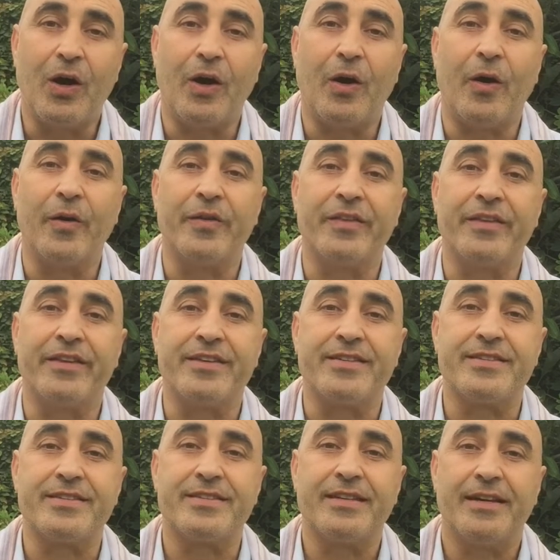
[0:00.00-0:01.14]
on
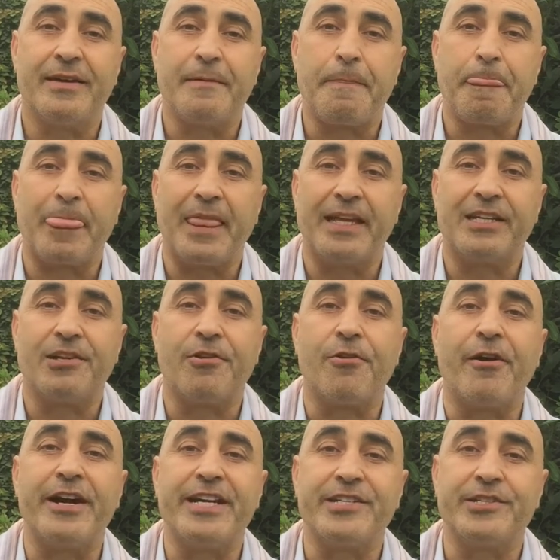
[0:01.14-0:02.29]
this
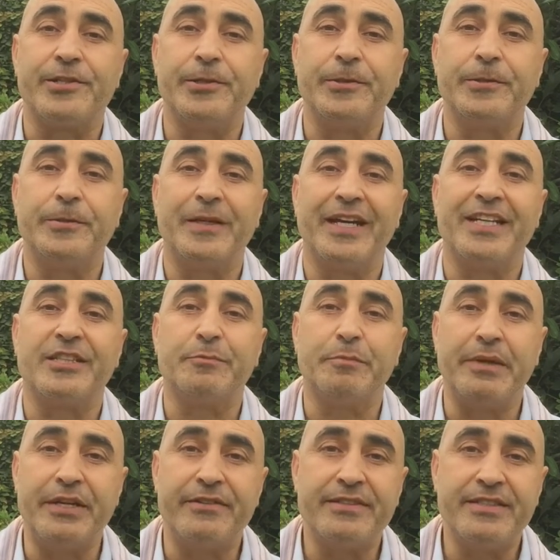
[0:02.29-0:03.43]
trying to
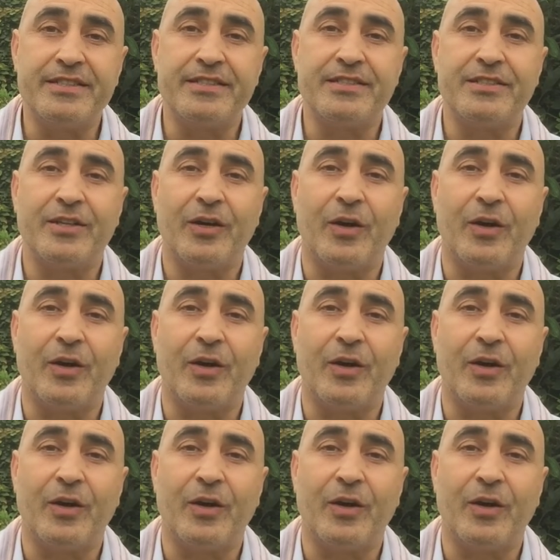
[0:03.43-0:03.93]
experience,